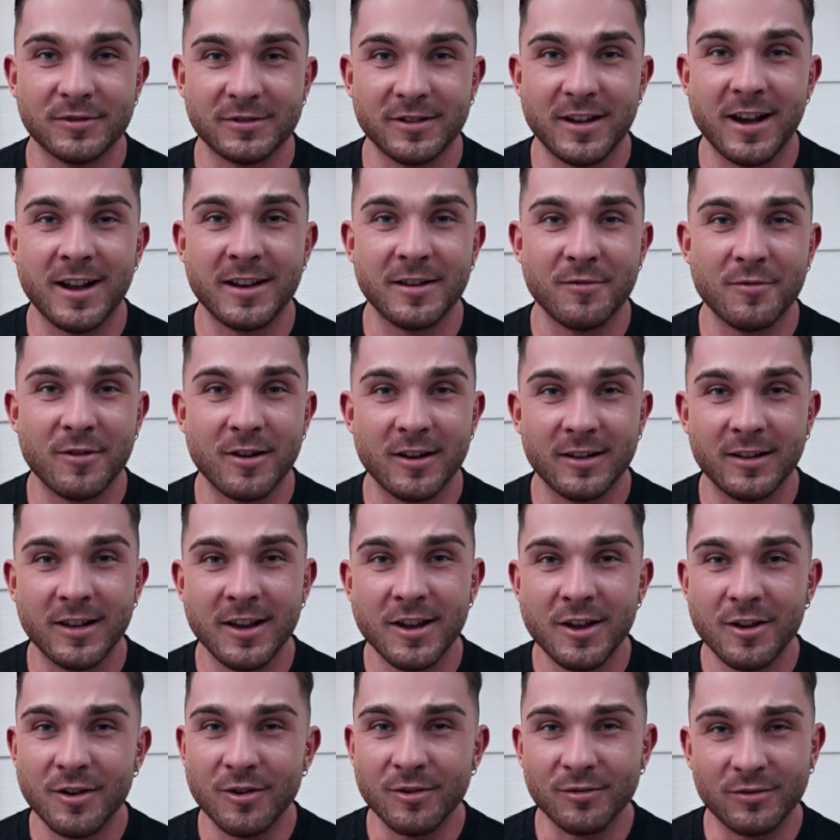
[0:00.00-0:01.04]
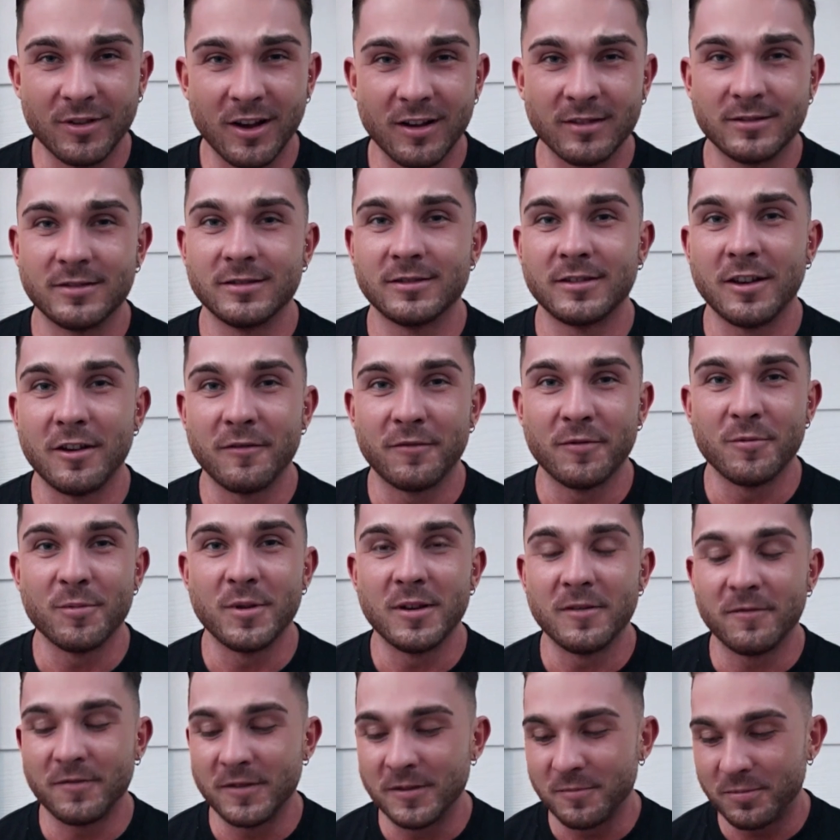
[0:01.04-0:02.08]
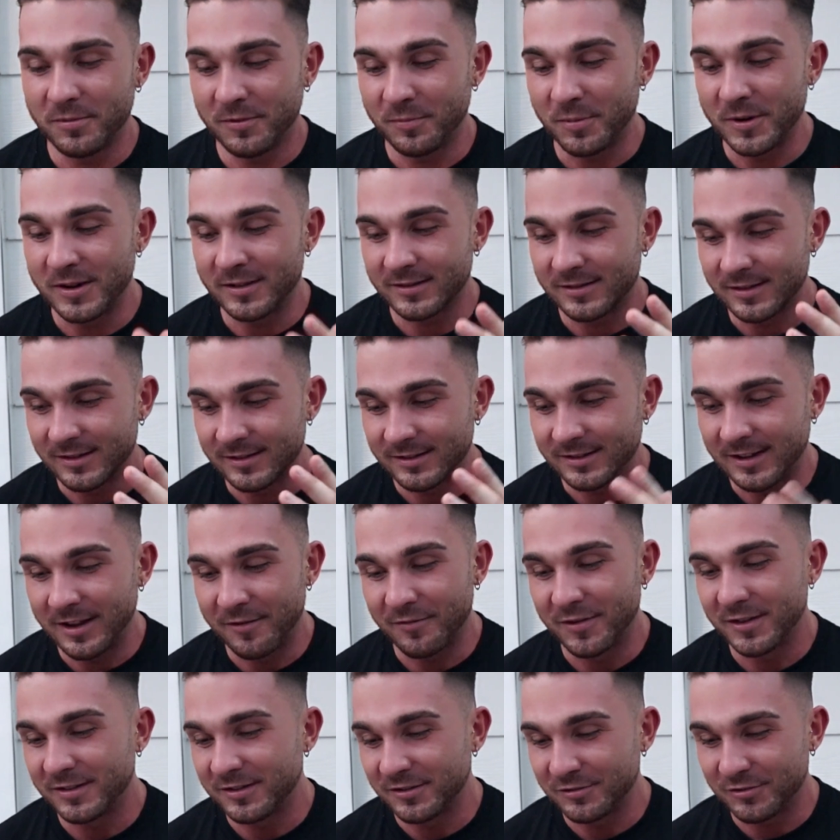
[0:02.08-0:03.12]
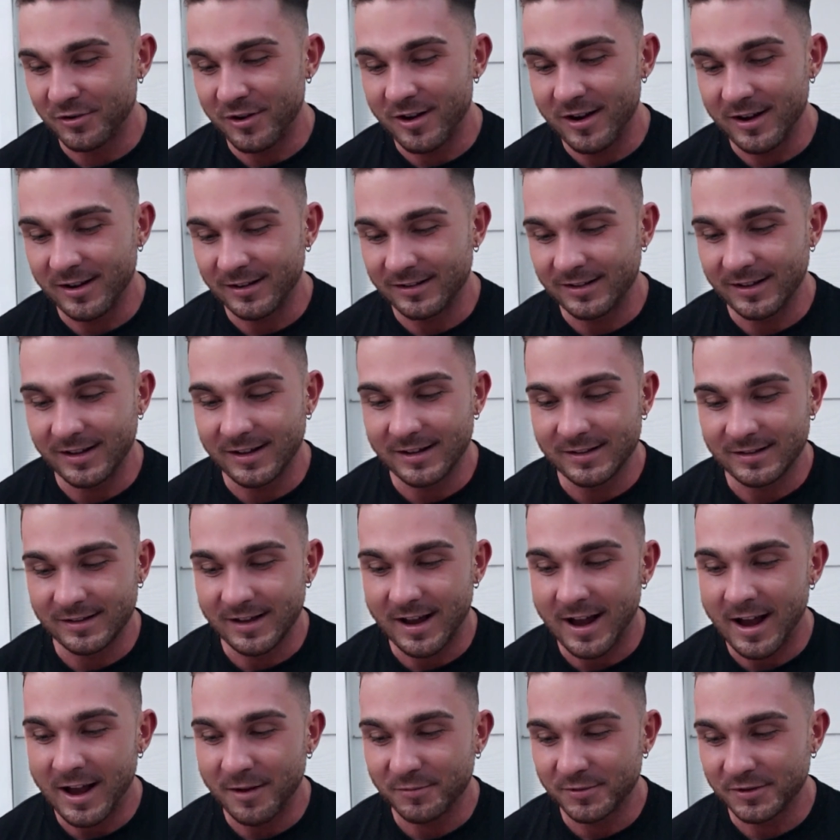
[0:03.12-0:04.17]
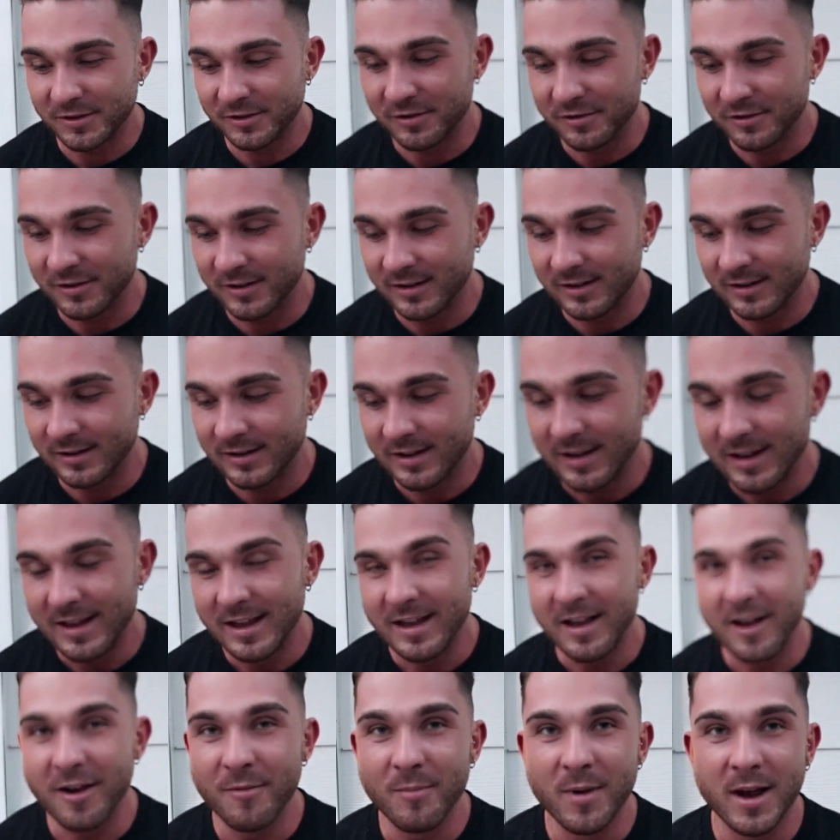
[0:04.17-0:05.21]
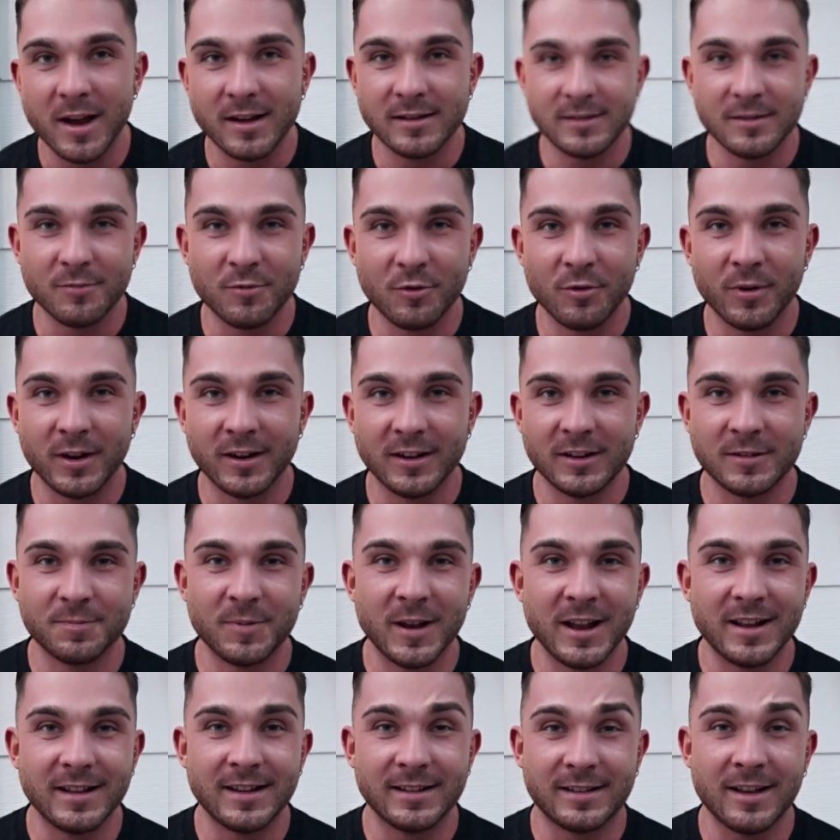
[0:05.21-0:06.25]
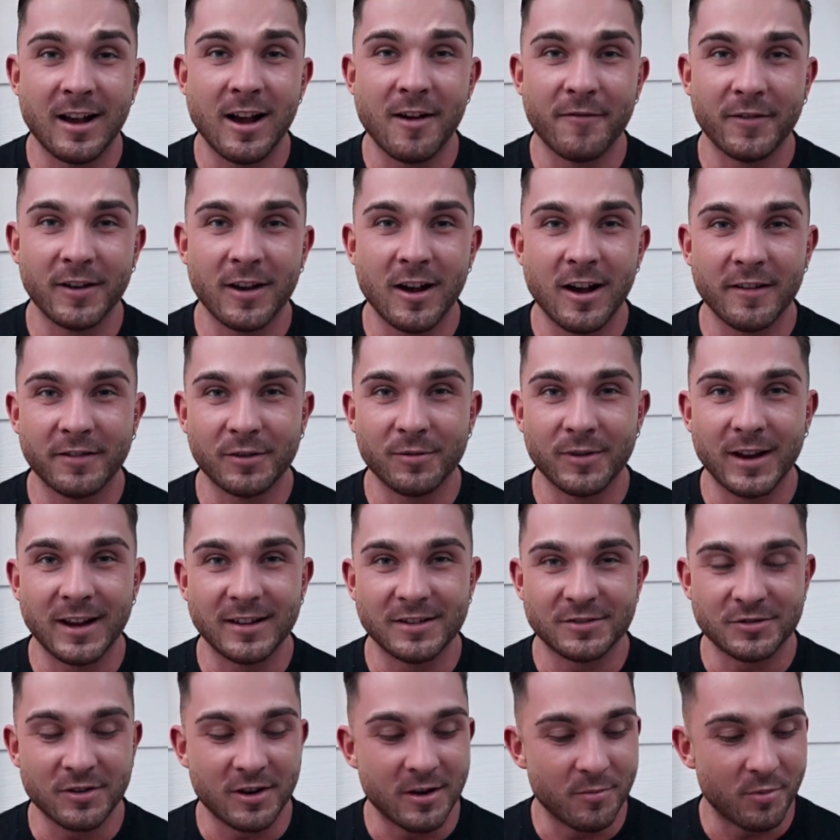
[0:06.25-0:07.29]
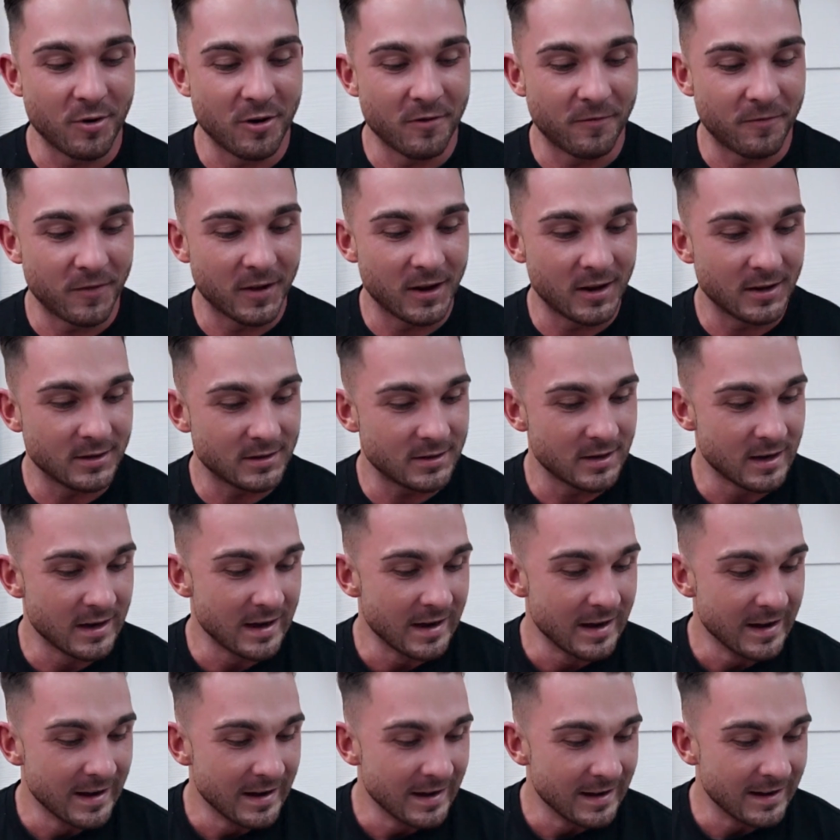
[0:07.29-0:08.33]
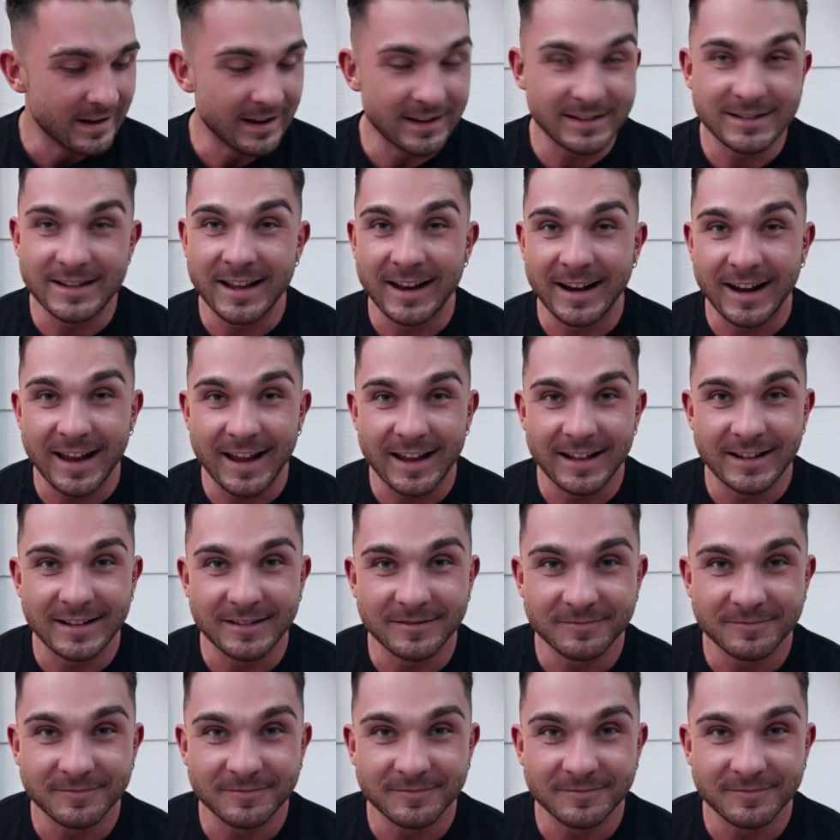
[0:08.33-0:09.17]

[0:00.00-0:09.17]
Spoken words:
So anyone who does just go for meat pizzas, give this a try because it is absolutely amazing. But we're going to split these half and half so we get to try both each. Let's dig in.